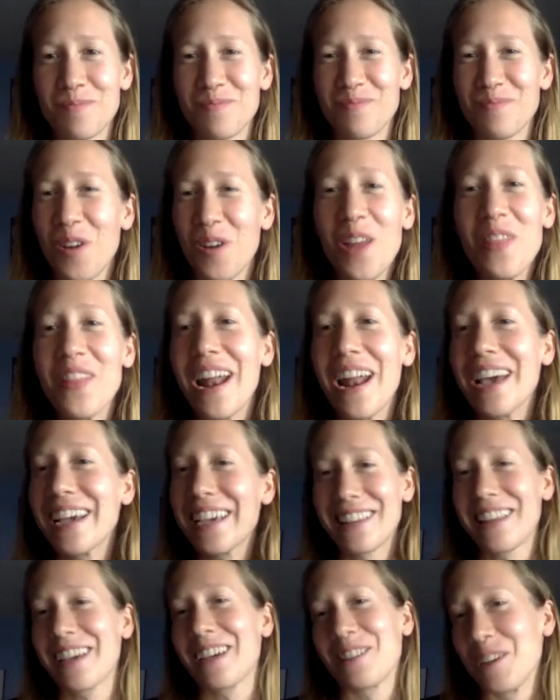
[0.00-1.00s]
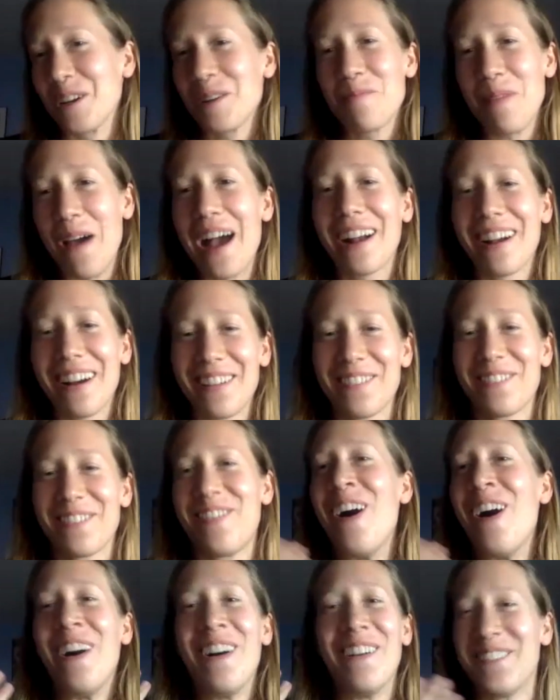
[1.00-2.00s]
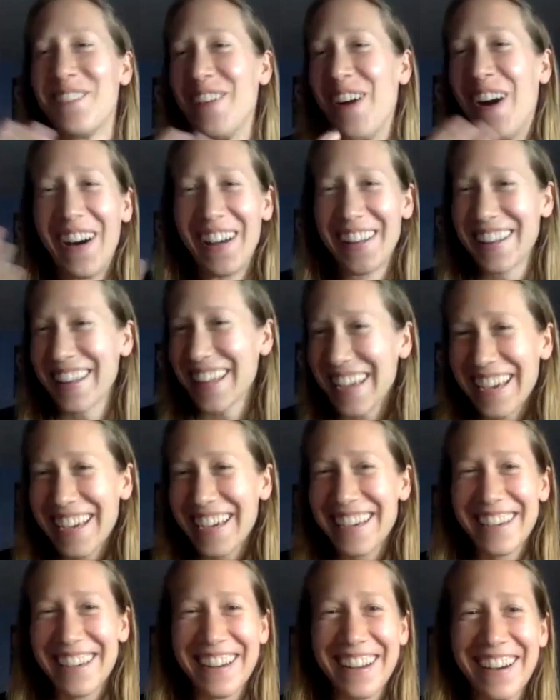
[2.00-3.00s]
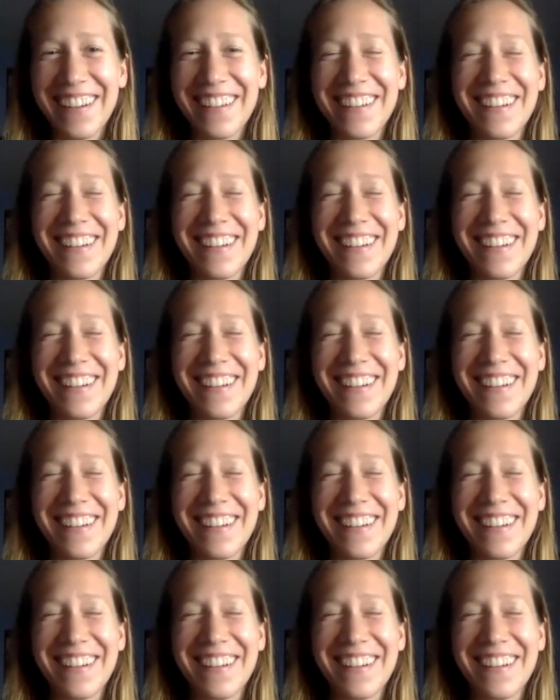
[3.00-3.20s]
one that I can like look back on fondly, you know?